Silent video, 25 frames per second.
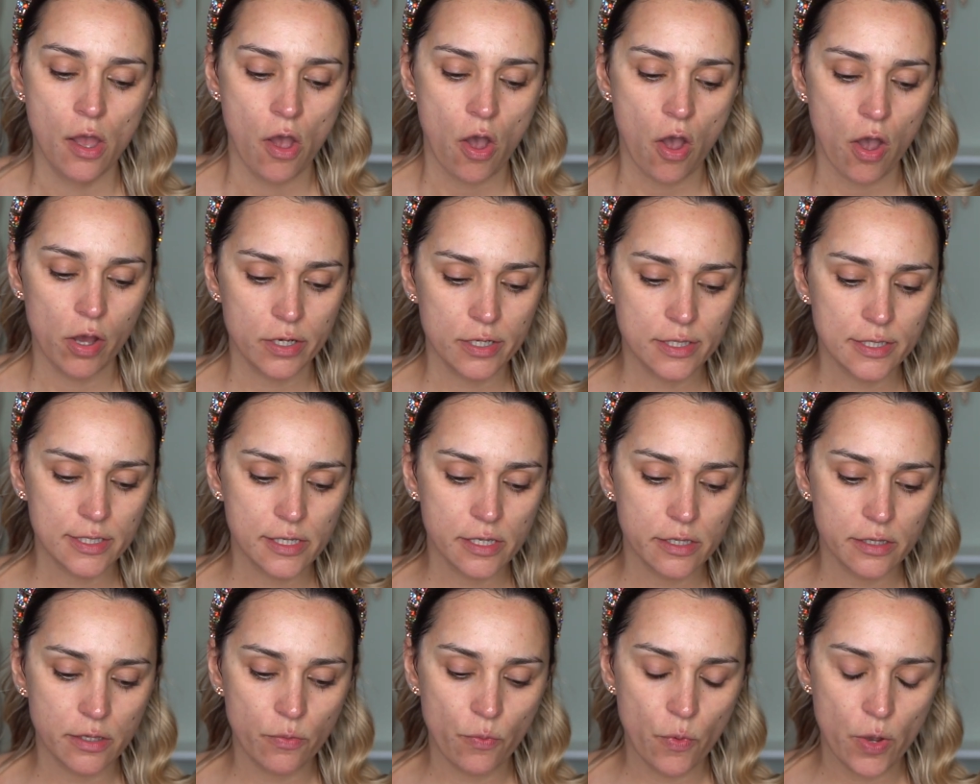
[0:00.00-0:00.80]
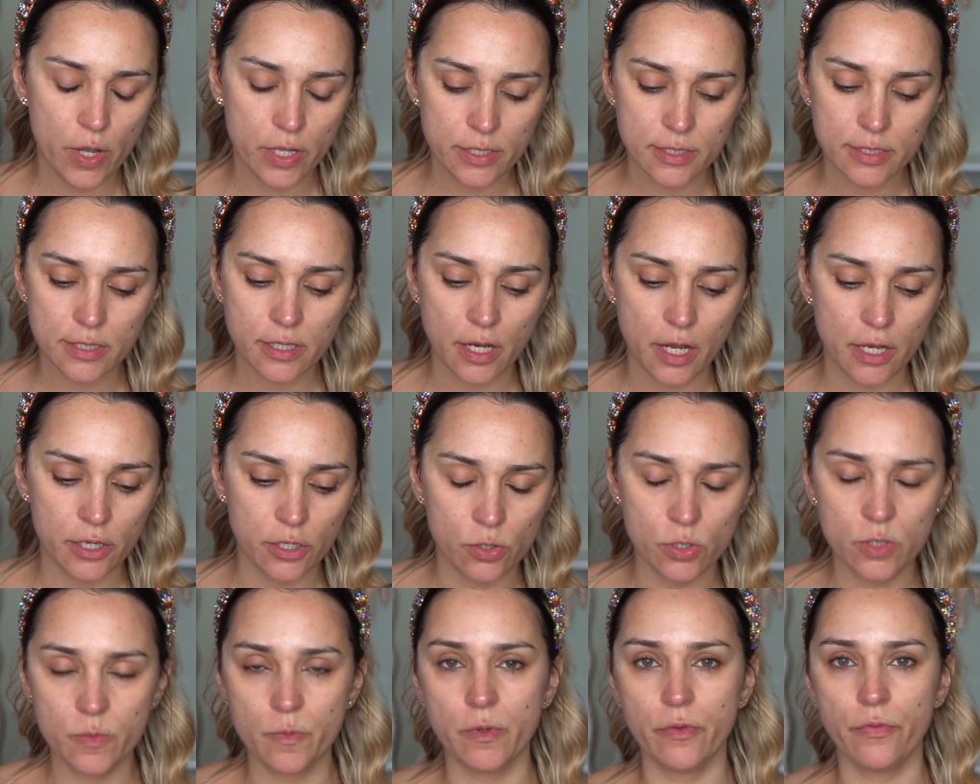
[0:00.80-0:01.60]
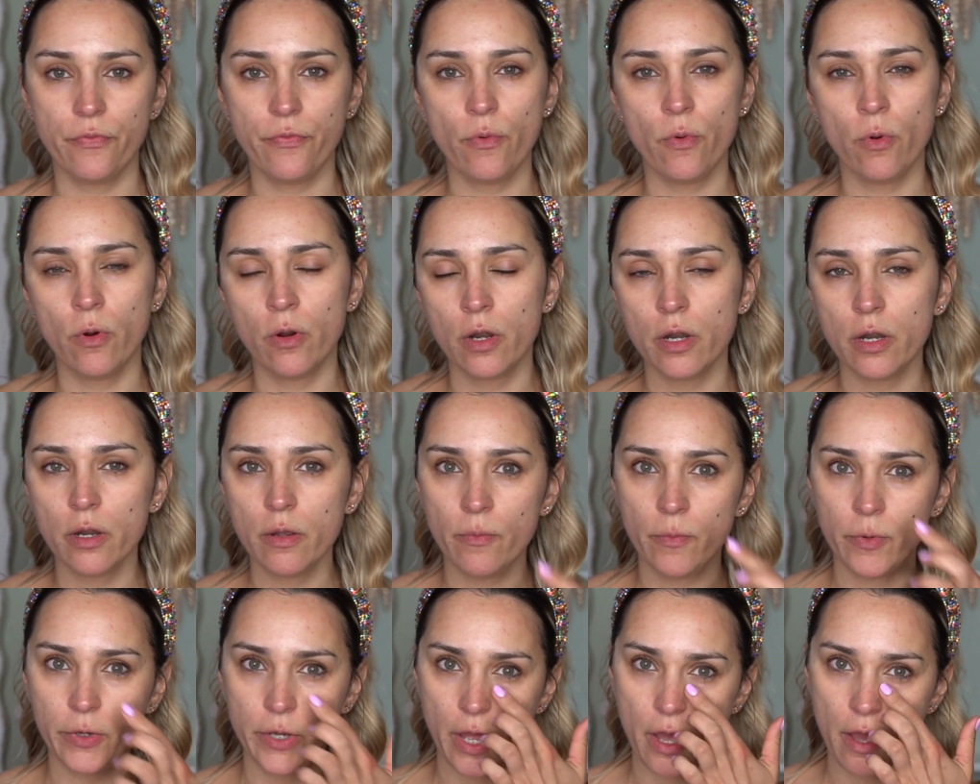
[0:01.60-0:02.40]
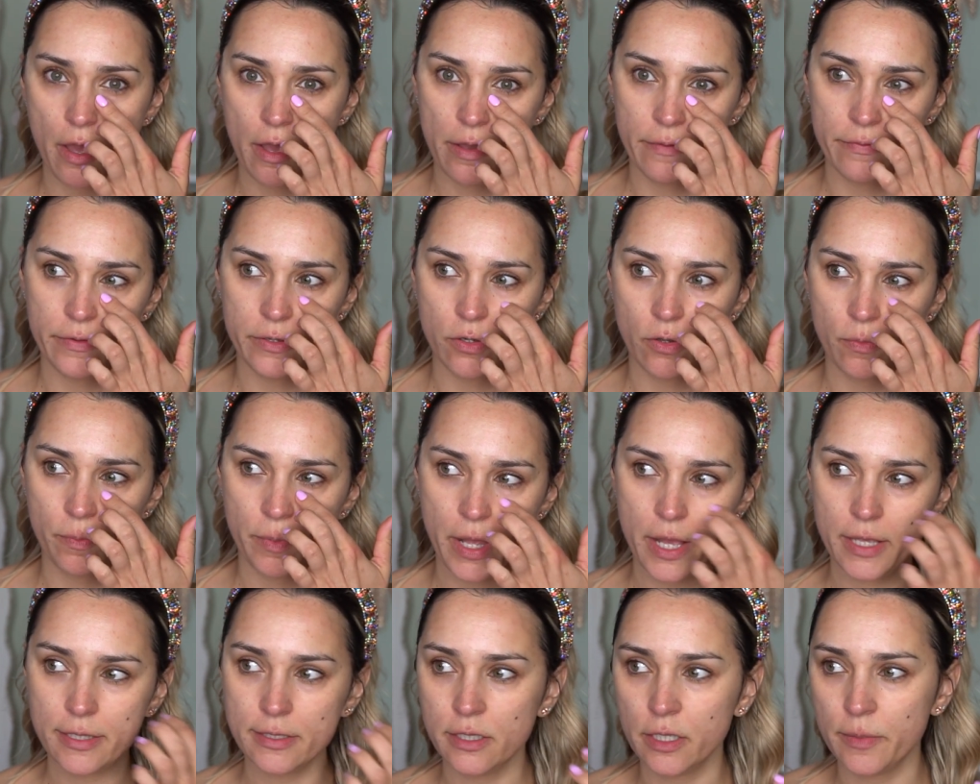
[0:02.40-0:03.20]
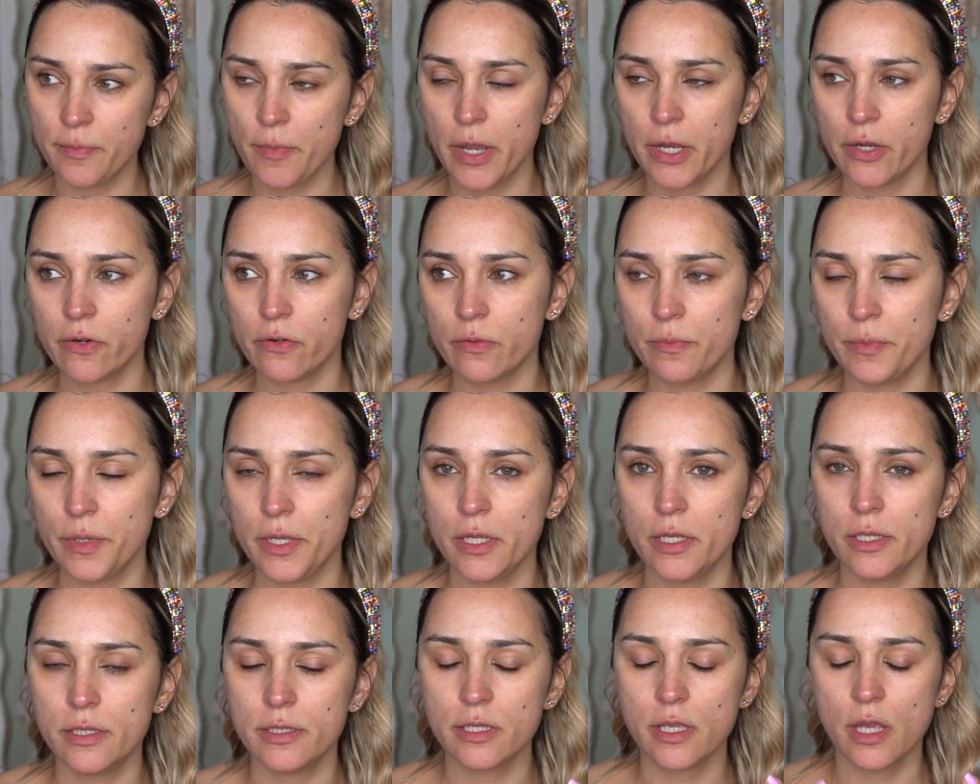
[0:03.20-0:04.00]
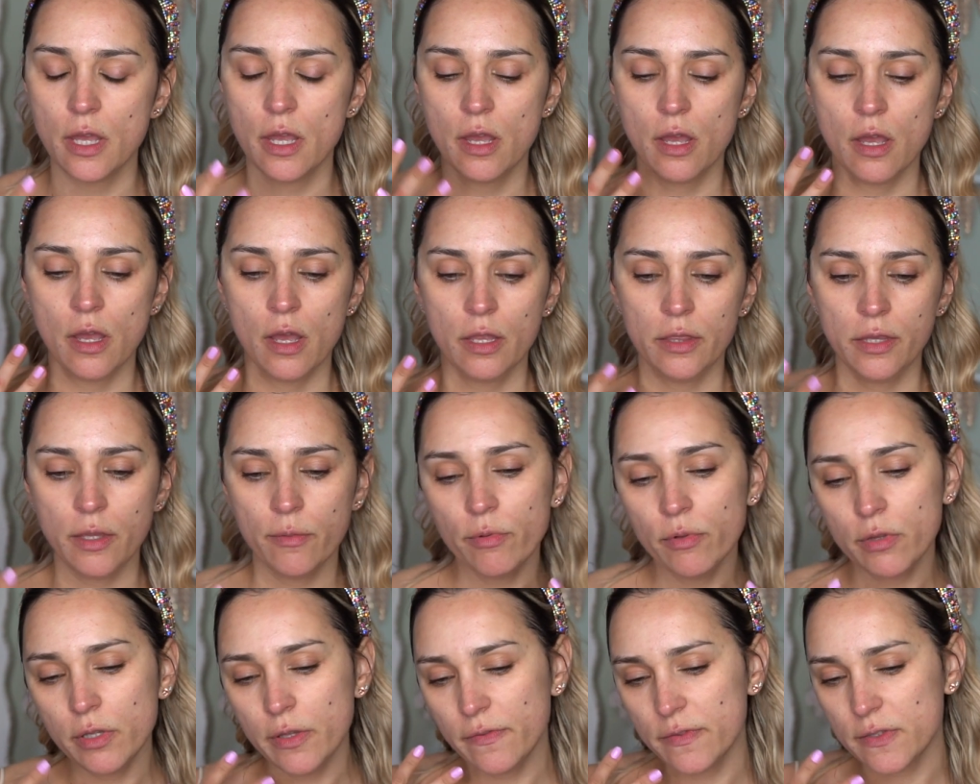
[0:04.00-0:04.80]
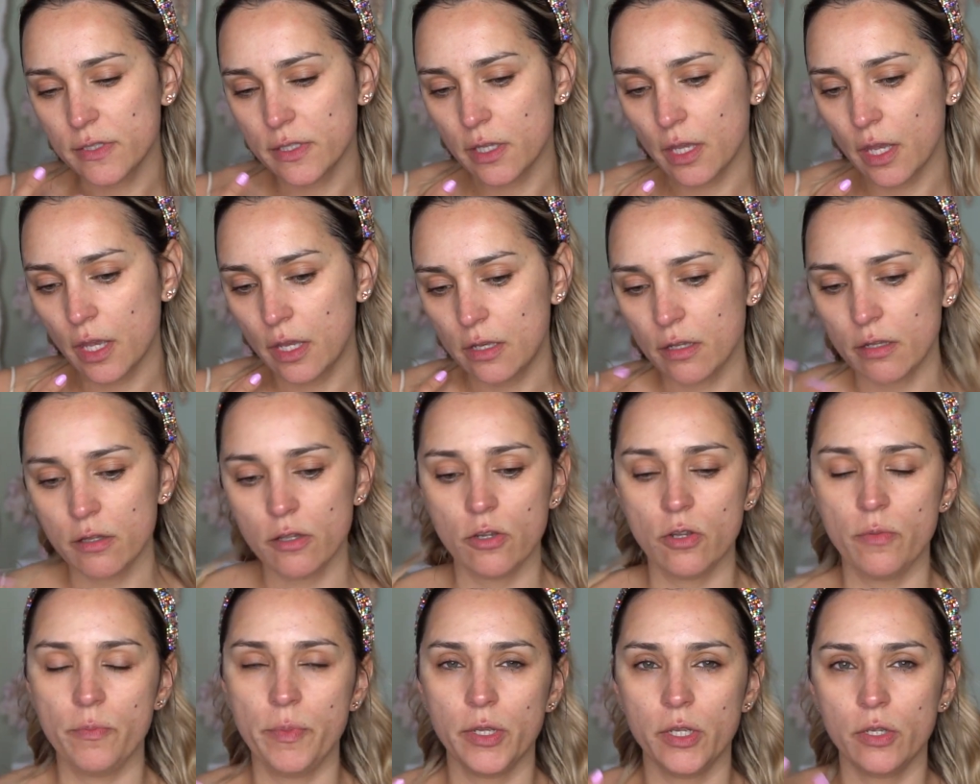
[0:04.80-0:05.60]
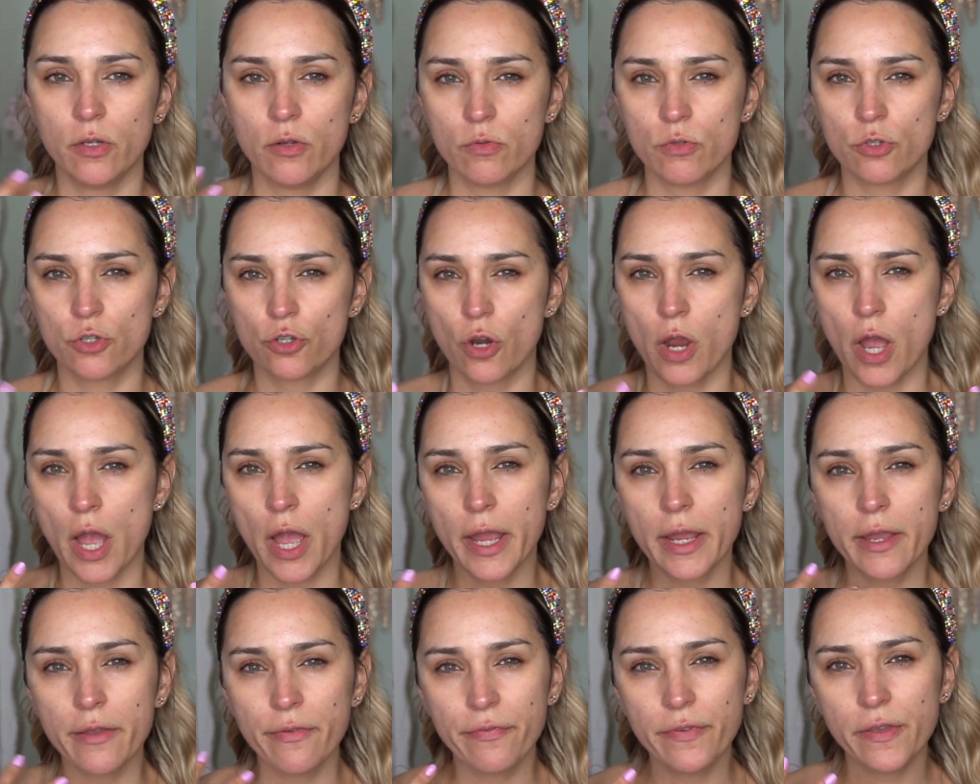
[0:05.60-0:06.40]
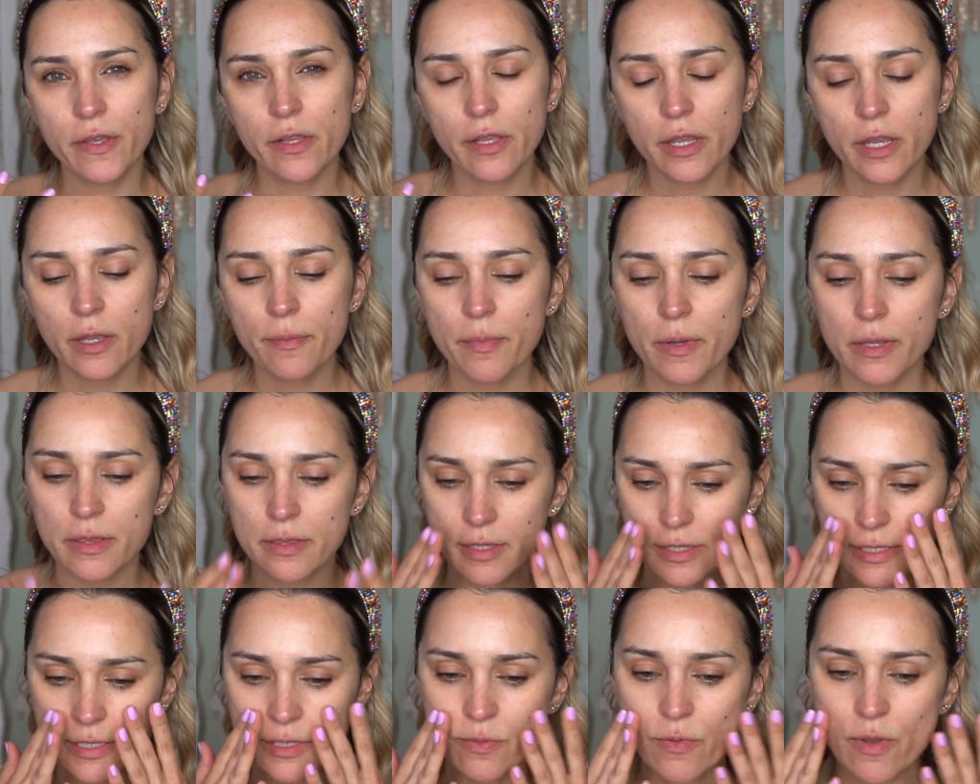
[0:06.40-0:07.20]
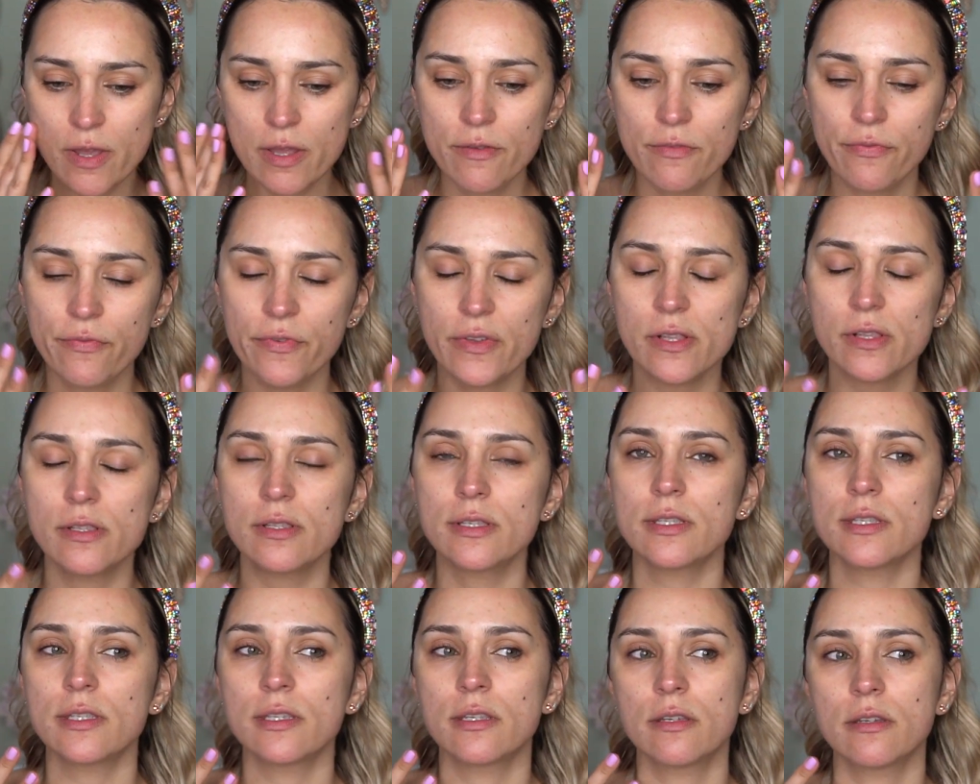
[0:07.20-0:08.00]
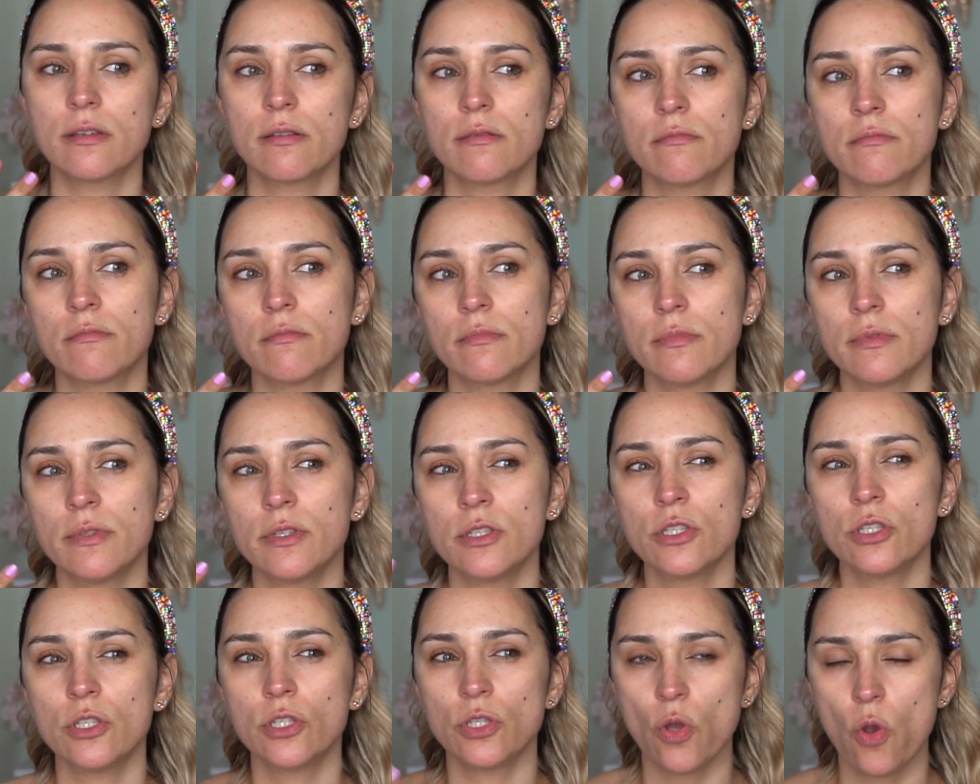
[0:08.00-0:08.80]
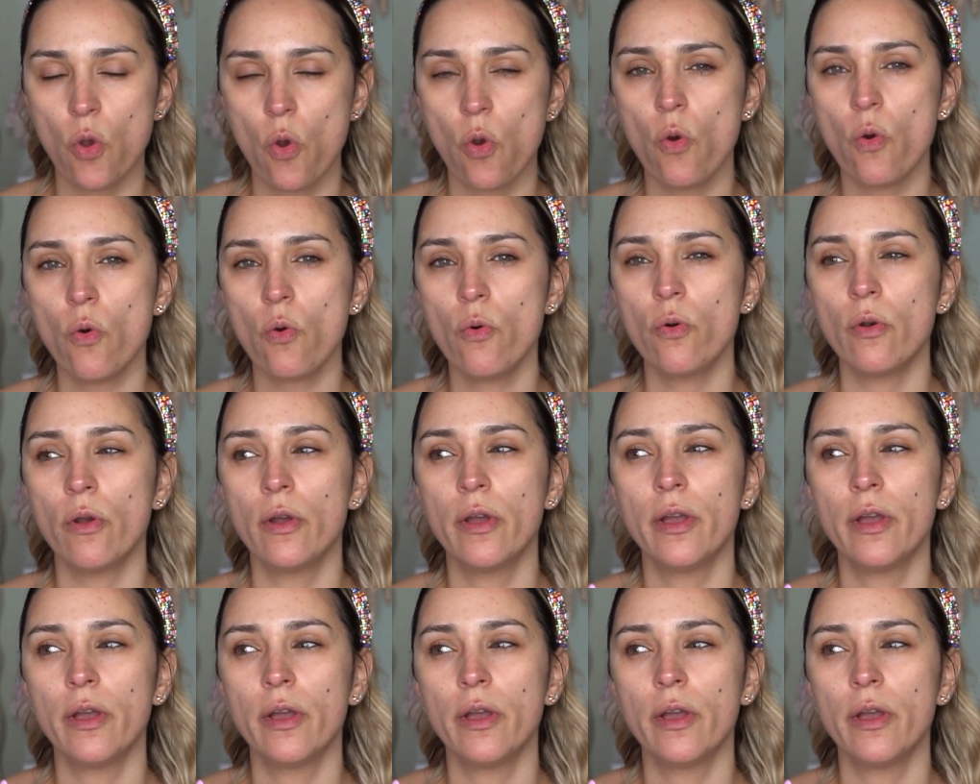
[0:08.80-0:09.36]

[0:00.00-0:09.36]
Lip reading: Honestly, the ones that I used before would have, you know, plastic microbeads. They would leave skin a little bit, you know, dry feeling, but this one feels so